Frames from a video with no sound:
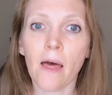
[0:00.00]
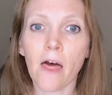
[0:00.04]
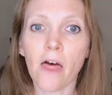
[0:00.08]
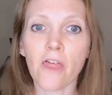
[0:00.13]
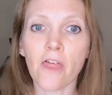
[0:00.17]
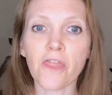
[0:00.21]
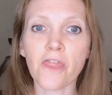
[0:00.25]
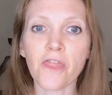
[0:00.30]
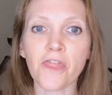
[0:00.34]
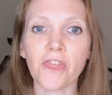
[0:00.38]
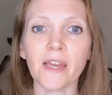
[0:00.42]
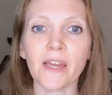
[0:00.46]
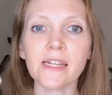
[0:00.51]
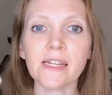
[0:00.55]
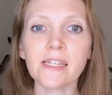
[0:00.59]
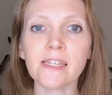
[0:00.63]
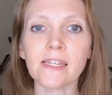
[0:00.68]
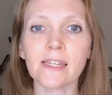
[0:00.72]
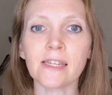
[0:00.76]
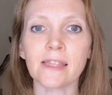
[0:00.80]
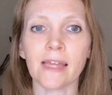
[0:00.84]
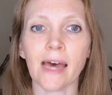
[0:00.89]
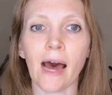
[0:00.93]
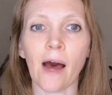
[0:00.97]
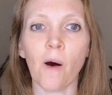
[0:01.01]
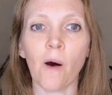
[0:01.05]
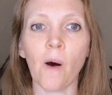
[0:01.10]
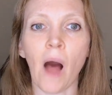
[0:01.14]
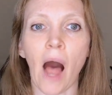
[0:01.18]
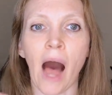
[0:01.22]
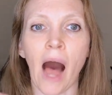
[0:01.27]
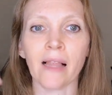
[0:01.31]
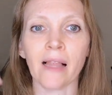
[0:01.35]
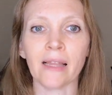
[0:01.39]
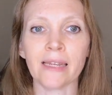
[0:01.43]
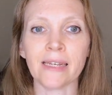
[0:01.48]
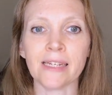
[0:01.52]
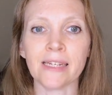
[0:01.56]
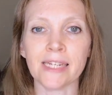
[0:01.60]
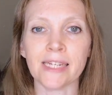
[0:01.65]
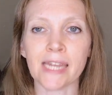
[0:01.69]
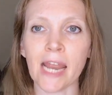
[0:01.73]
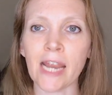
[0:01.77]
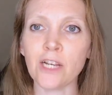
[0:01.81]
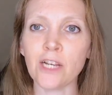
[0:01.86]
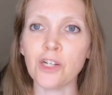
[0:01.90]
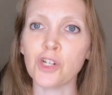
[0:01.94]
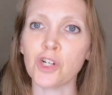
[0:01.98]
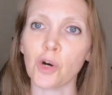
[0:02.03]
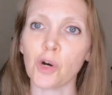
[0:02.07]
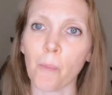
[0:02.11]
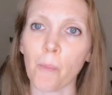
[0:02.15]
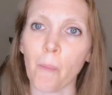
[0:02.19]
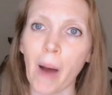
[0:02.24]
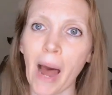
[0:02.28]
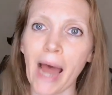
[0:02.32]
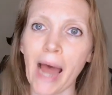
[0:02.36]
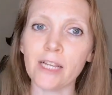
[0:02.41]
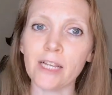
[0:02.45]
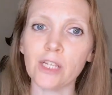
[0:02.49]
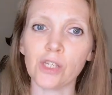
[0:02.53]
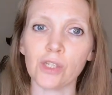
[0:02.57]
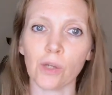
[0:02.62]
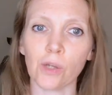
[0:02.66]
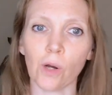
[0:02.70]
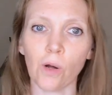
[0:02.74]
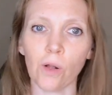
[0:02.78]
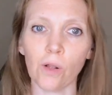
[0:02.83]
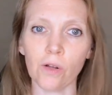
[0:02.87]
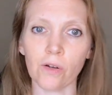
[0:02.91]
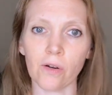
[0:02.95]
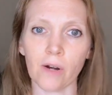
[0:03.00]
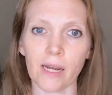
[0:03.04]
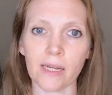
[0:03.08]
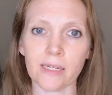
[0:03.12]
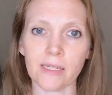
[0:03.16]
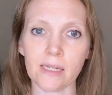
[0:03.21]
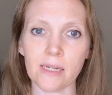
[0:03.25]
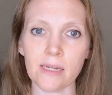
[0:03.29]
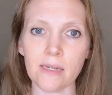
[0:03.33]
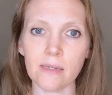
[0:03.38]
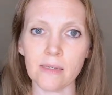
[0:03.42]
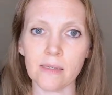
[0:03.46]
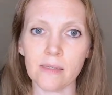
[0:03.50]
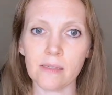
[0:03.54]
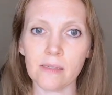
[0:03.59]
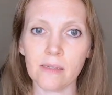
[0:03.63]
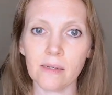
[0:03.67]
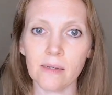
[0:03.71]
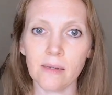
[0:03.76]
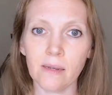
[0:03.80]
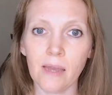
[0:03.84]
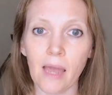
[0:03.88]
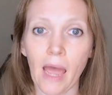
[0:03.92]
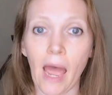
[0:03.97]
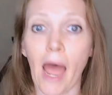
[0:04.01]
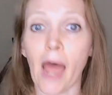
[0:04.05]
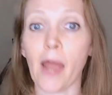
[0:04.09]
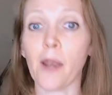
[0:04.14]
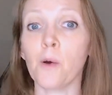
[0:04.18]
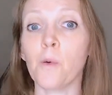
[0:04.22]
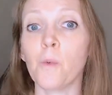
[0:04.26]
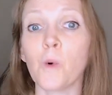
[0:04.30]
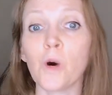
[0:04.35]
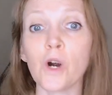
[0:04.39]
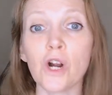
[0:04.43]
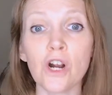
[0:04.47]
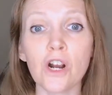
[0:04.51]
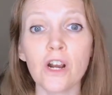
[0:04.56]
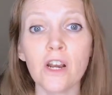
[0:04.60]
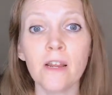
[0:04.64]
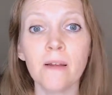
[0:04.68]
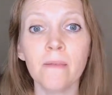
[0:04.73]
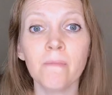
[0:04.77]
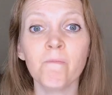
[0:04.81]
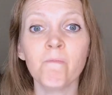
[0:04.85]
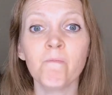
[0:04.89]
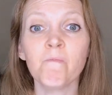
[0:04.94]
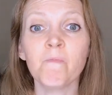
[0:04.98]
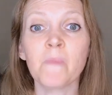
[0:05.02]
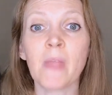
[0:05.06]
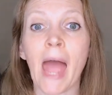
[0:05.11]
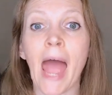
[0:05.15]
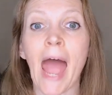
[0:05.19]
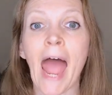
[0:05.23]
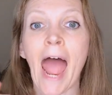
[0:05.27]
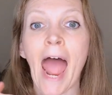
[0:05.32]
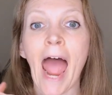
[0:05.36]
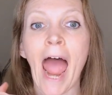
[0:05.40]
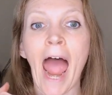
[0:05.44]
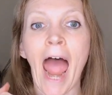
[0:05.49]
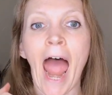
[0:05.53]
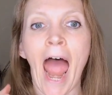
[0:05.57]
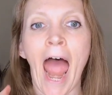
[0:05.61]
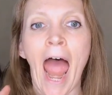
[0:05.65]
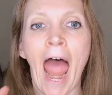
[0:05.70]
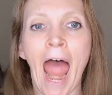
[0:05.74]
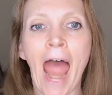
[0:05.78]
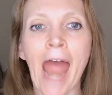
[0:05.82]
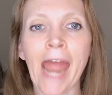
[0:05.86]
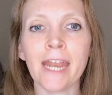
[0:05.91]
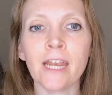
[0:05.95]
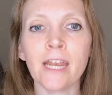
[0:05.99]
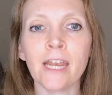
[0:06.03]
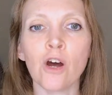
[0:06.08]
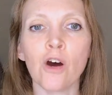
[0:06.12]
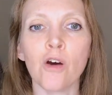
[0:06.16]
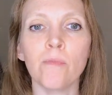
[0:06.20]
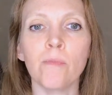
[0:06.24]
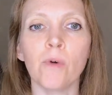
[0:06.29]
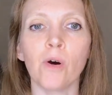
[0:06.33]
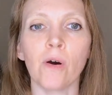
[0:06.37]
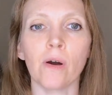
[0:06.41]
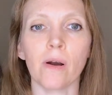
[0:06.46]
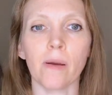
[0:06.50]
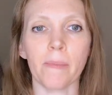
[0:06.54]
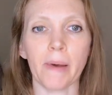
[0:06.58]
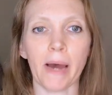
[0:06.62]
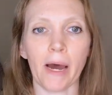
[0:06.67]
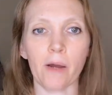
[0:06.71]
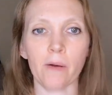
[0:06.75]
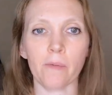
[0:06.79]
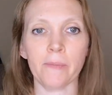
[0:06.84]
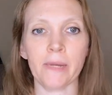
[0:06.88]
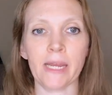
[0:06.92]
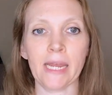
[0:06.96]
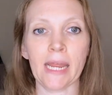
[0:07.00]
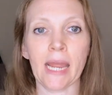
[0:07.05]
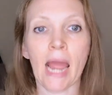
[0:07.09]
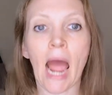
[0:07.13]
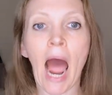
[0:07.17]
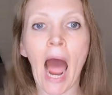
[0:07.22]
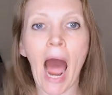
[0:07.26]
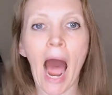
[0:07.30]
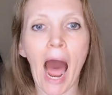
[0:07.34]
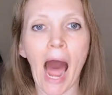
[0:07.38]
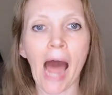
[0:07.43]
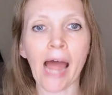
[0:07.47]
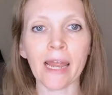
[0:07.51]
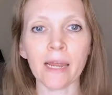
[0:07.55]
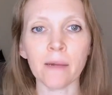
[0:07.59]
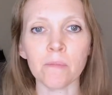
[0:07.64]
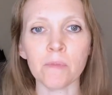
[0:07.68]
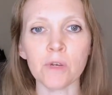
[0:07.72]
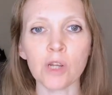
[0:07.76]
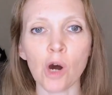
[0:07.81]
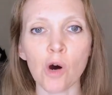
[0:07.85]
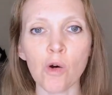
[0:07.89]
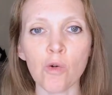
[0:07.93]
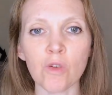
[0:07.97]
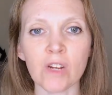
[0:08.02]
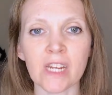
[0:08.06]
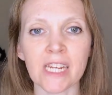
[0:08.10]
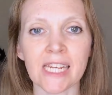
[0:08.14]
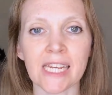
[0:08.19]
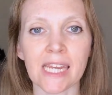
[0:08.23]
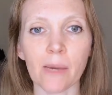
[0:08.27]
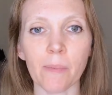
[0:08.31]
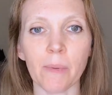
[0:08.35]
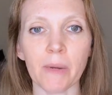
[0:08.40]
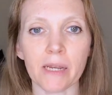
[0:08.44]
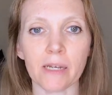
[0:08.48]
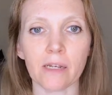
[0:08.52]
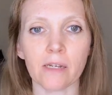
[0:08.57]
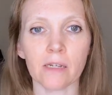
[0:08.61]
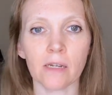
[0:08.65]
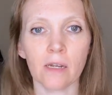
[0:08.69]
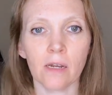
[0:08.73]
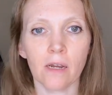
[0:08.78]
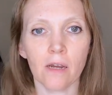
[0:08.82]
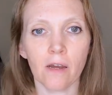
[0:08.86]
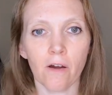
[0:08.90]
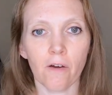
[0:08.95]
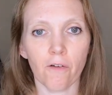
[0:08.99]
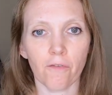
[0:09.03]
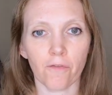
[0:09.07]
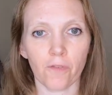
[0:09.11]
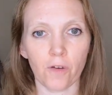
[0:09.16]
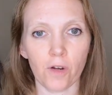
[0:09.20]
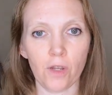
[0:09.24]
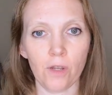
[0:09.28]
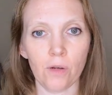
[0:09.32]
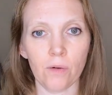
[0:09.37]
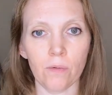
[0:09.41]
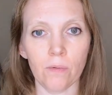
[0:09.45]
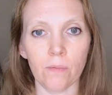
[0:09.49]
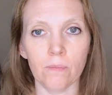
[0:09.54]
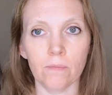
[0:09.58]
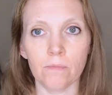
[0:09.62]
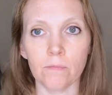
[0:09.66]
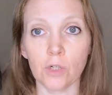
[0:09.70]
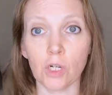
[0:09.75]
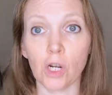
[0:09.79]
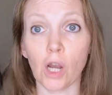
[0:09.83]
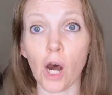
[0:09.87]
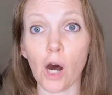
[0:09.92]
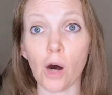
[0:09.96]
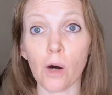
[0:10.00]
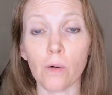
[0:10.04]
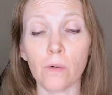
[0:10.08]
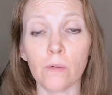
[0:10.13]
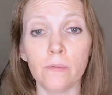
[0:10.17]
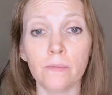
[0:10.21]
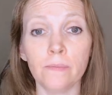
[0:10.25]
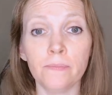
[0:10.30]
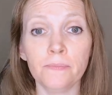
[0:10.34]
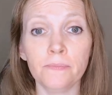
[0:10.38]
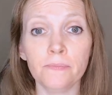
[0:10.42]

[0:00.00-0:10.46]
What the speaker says: Think'st thou I'll endanger my soul gratis? At a word, hang no more about me. I am no gibbet for you. Go.